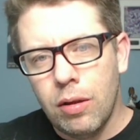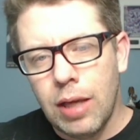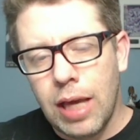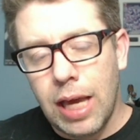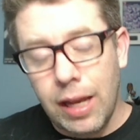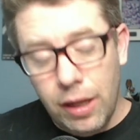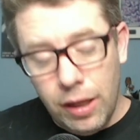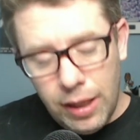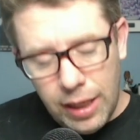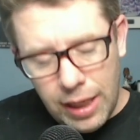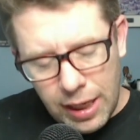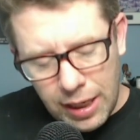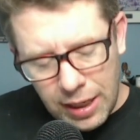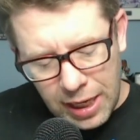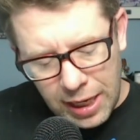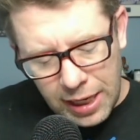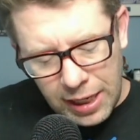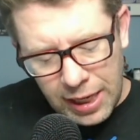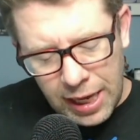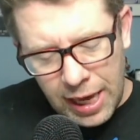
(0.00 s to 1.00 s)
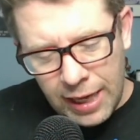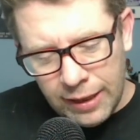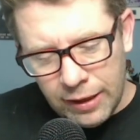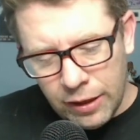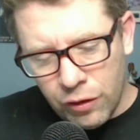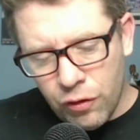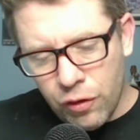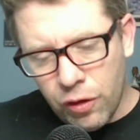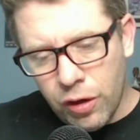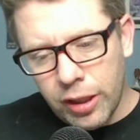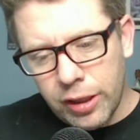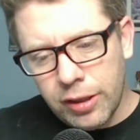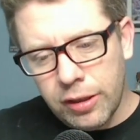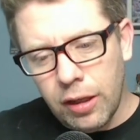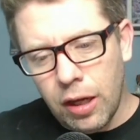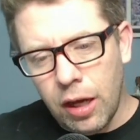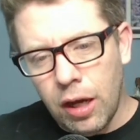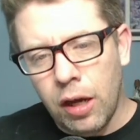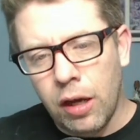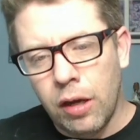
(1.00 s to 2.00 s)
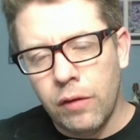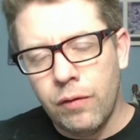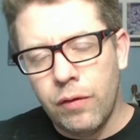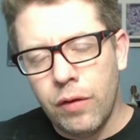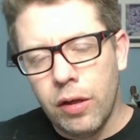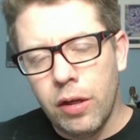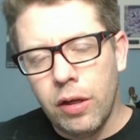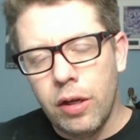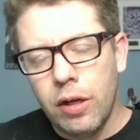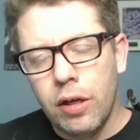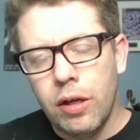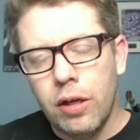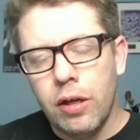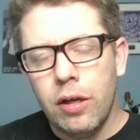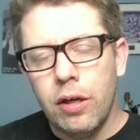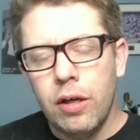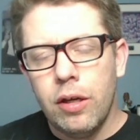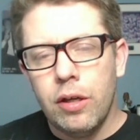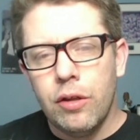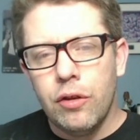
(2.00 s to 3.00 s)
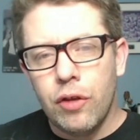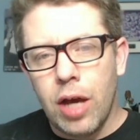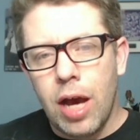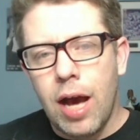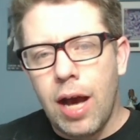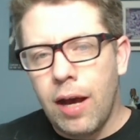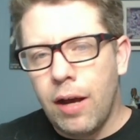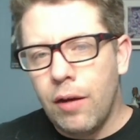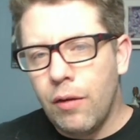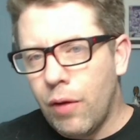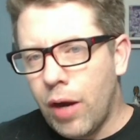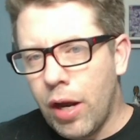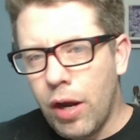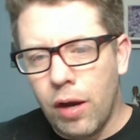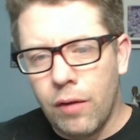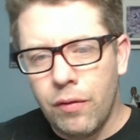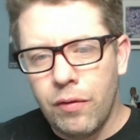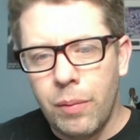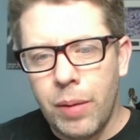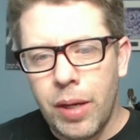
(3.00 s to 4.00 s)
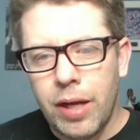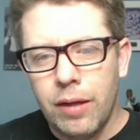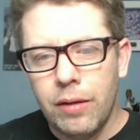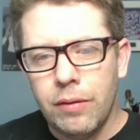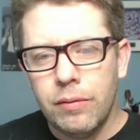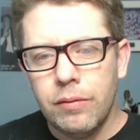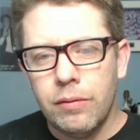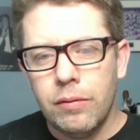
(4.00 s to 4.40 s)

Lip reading: Can he gain the trust of Shah right off the bat?